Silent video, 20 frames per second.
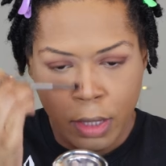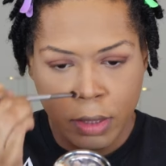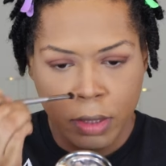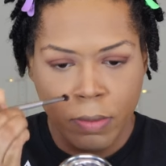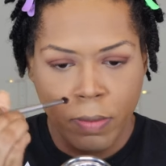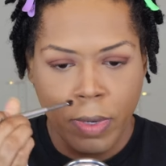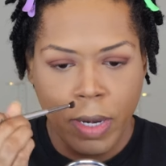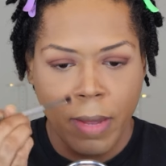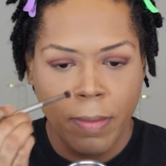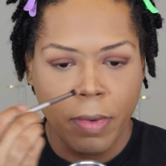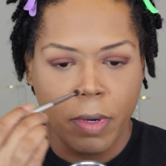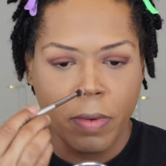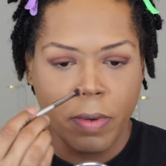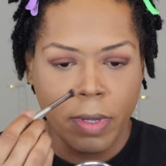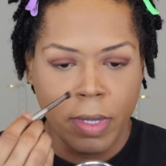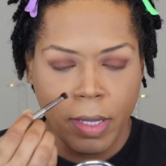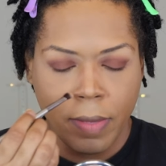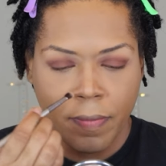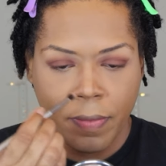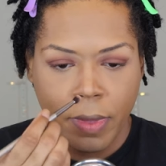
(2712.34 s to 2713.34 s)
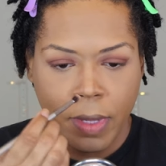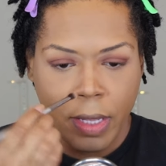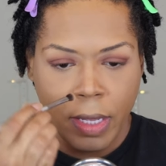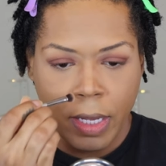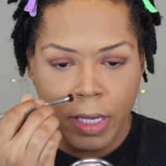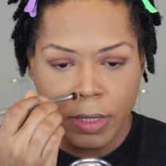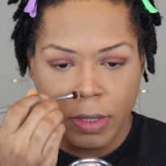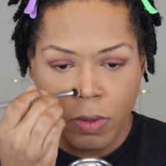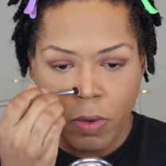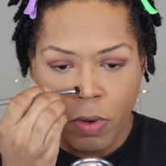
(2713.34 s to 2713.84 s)
So what I'm doing
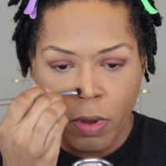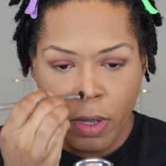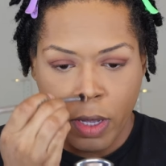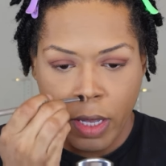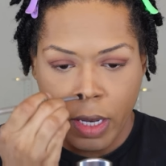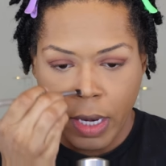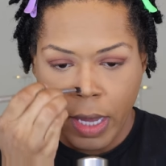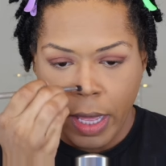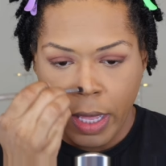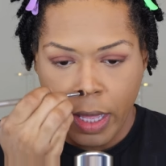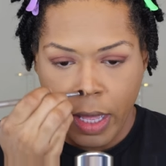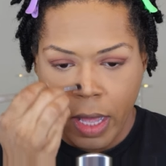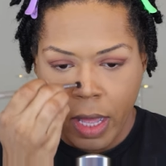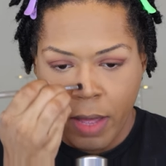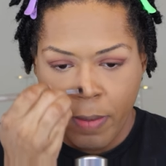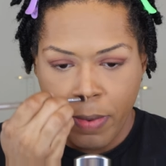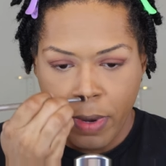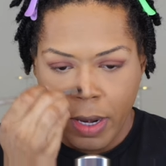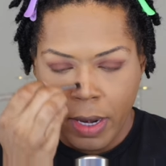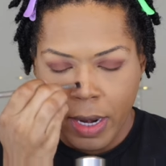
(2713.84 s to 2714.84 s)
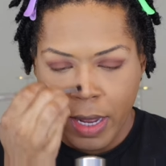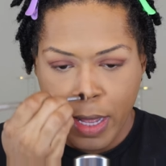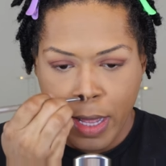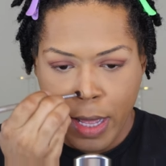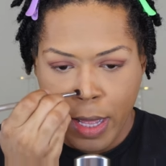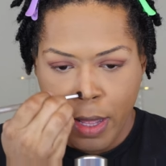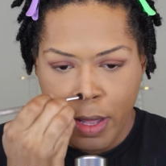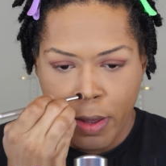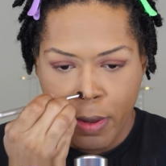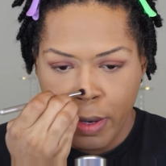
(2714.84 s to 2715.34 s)
is going like up and
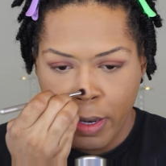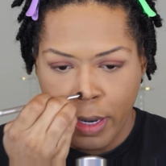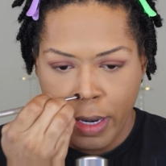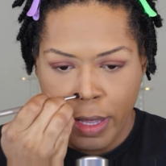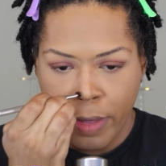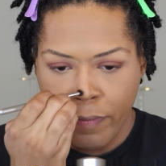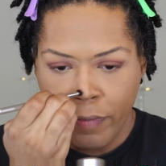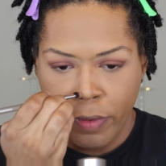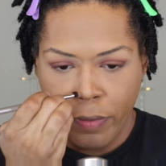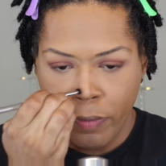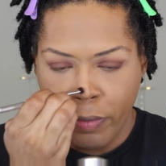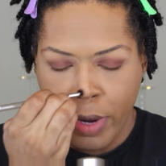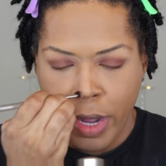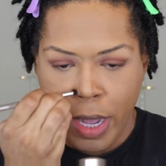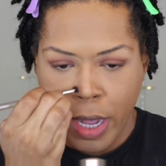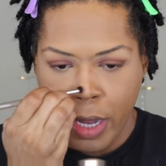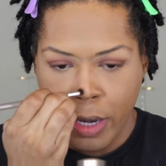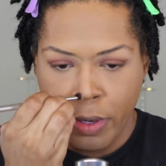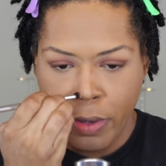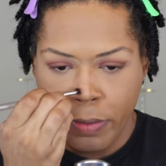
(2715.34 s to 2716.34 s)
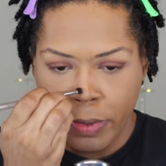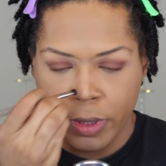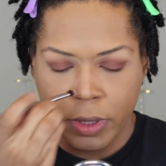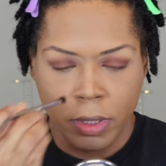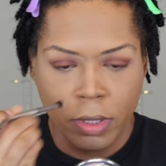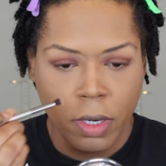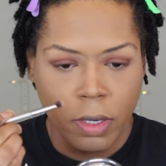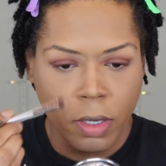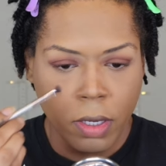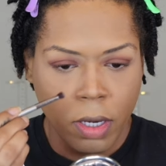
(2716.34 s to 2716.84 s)
down, left and right, doing
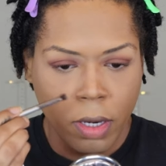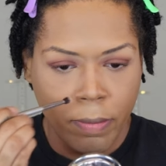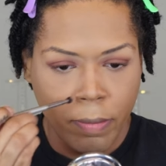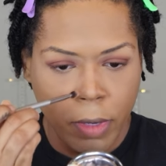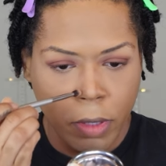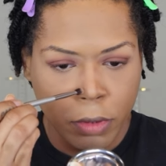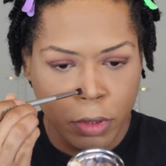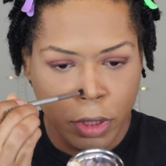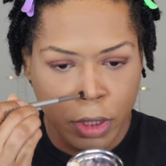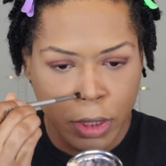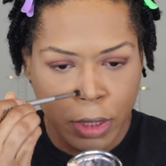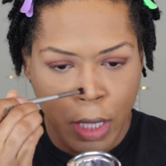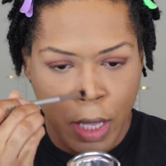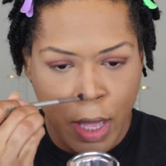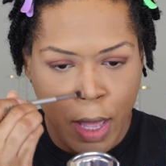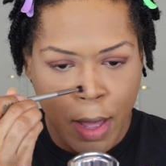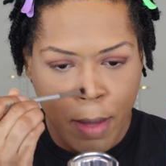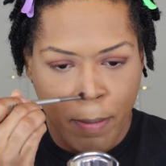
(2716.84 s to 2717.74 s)
circular motions,